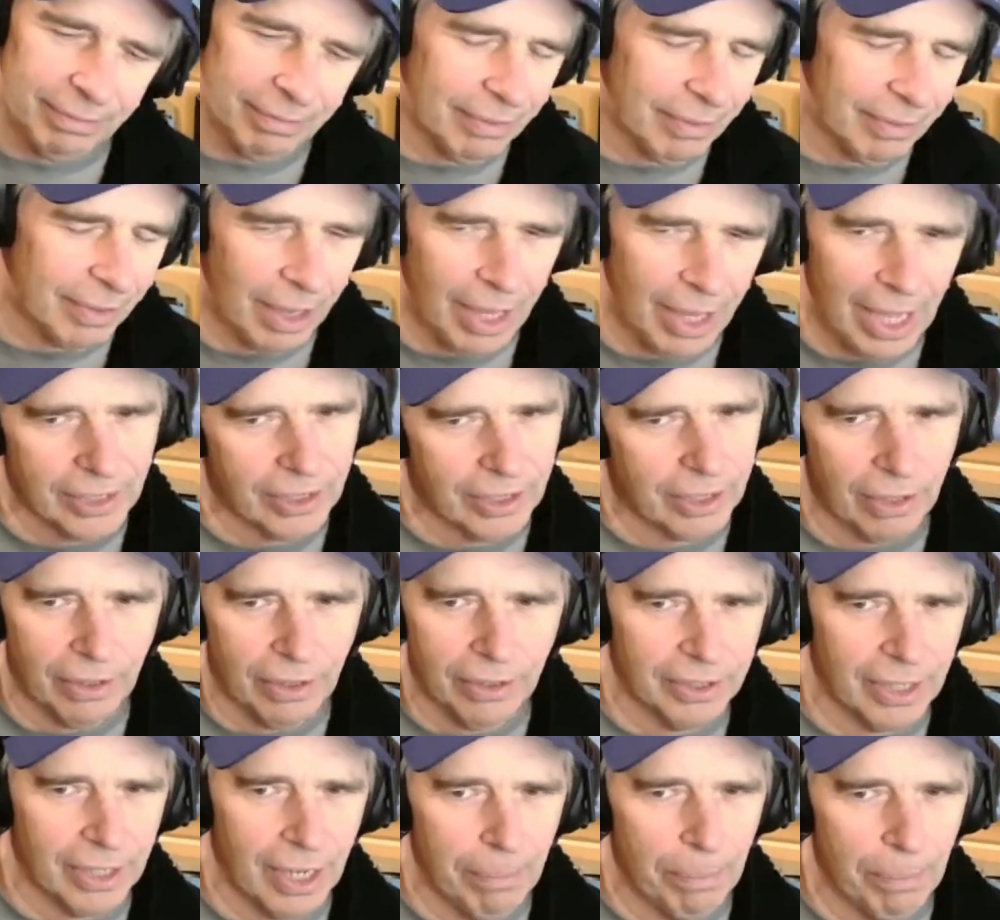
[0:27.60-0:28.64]
classic
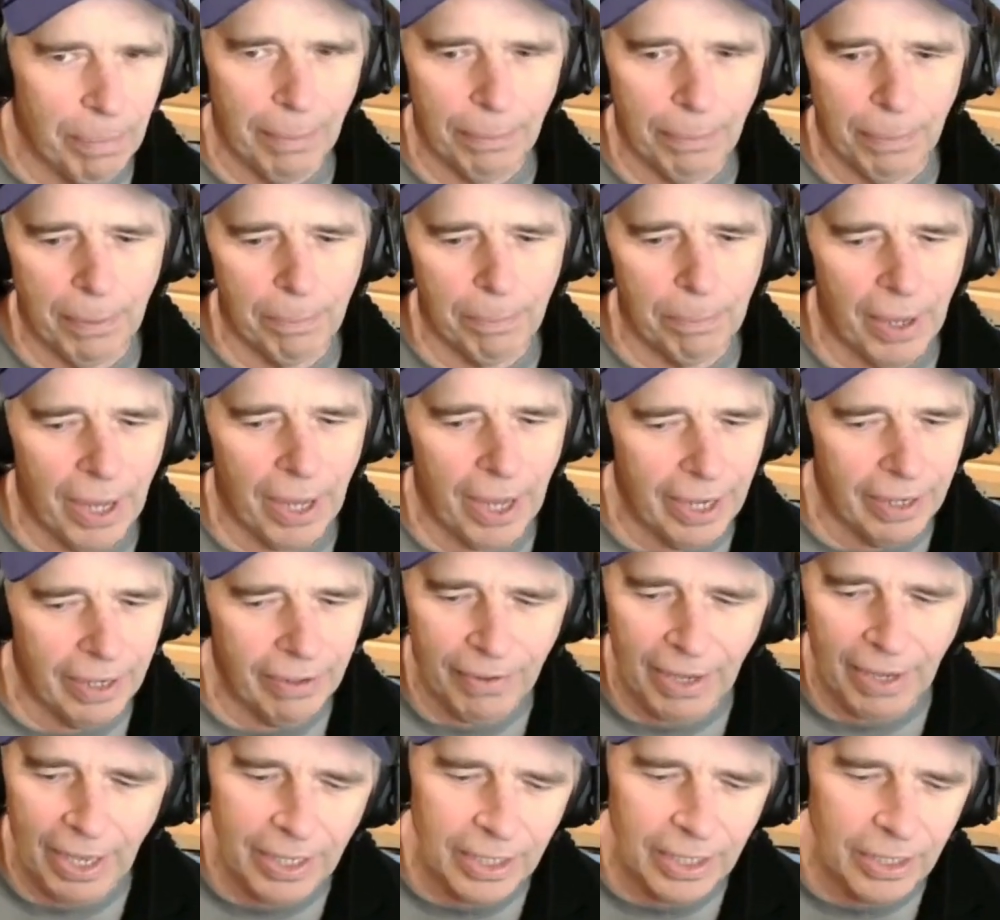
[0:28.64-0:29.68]
all time pumpkin pie
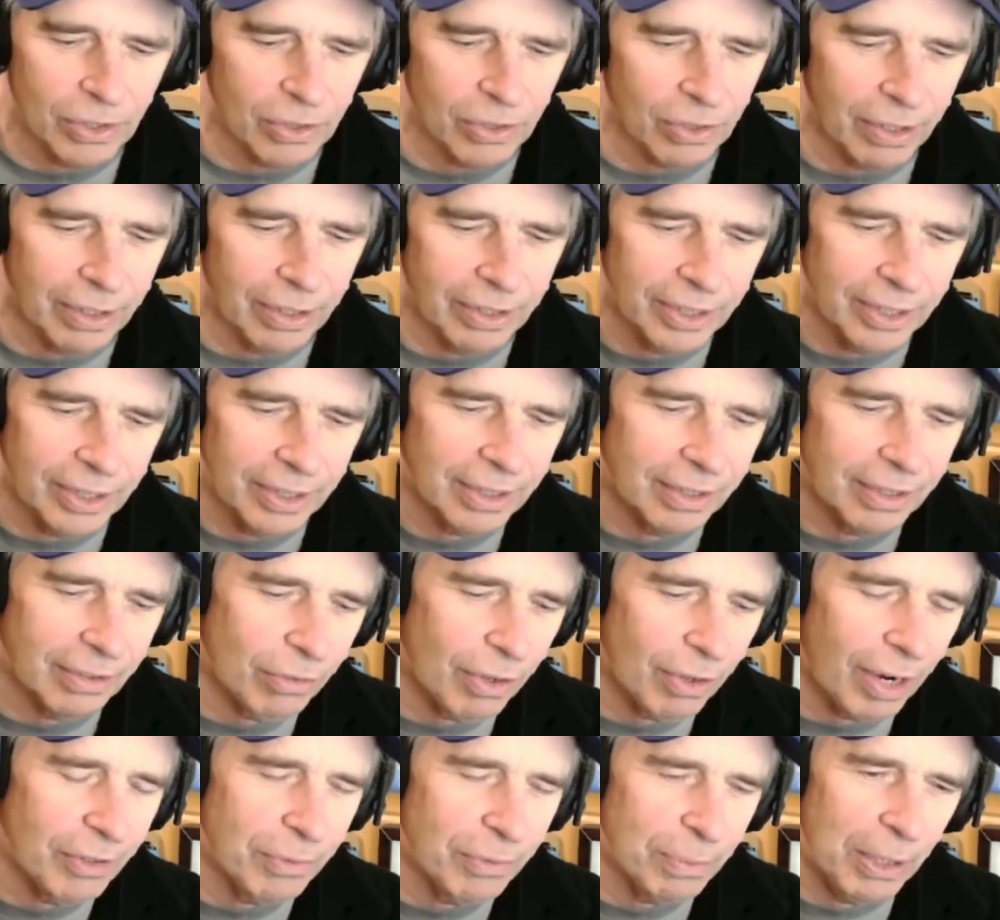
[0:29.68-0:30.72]
of any sort, just
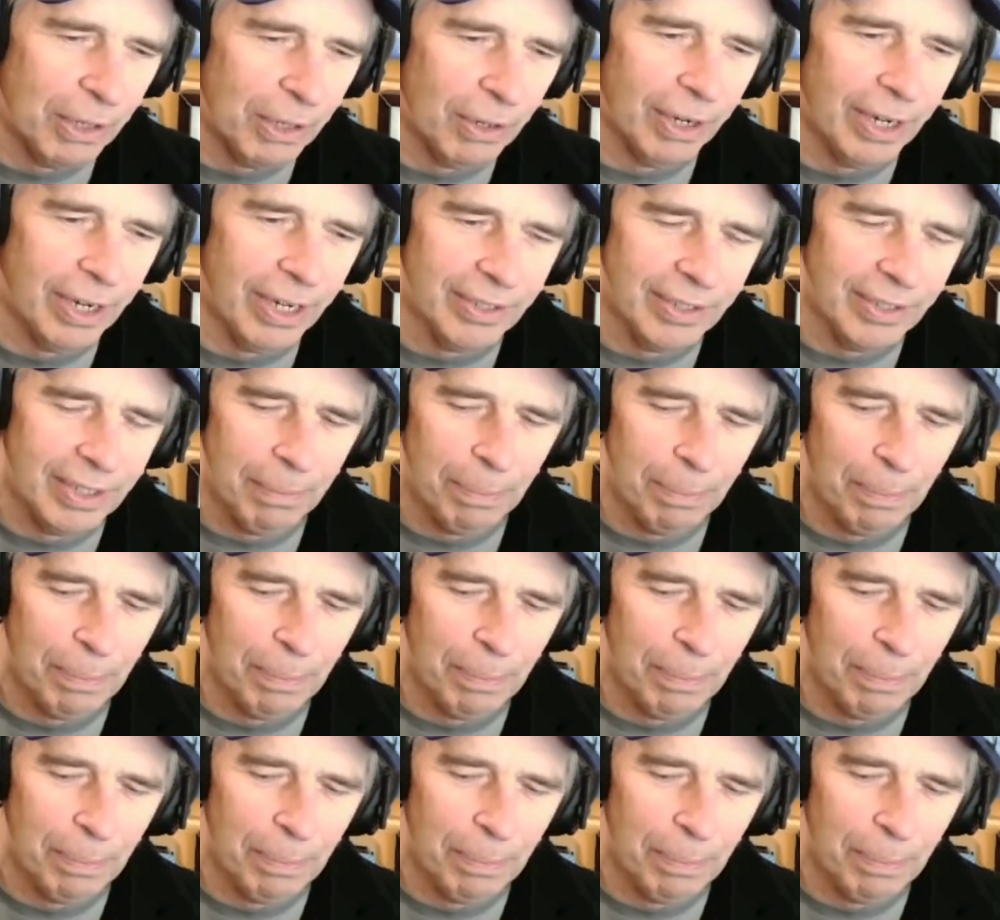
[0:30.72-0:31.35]
drives me crazy.